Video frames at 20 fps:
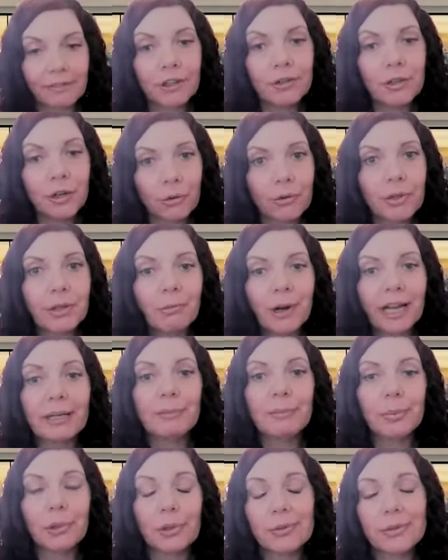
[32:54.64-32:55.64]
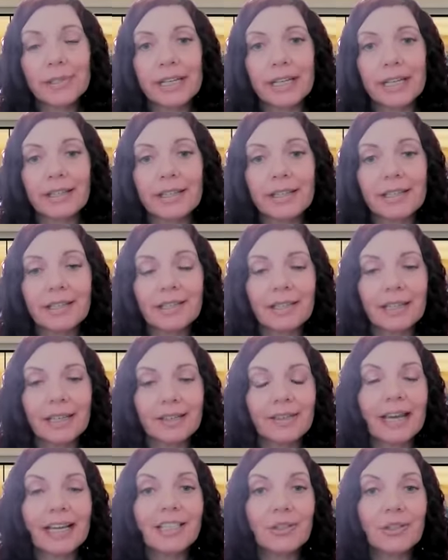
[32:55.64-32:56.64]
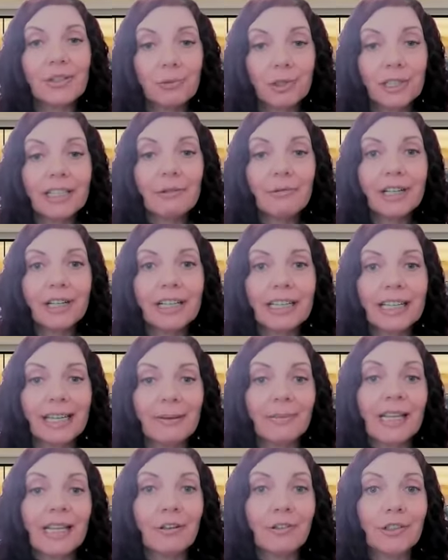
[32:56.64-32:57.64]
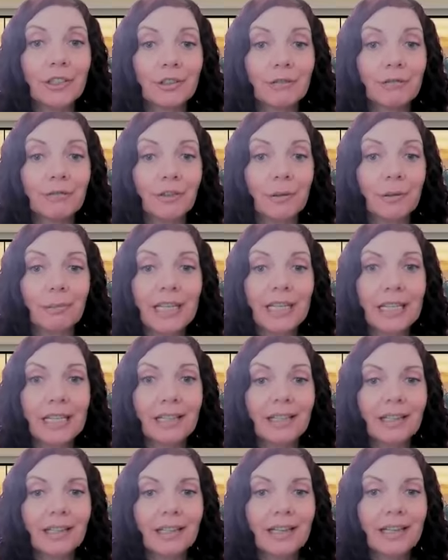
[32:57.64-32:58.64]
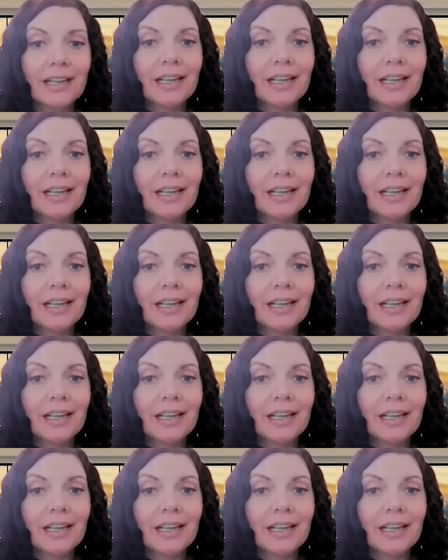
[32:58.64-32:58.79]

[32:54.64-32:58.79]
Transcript: if you know the right process and that's really what it came down to for me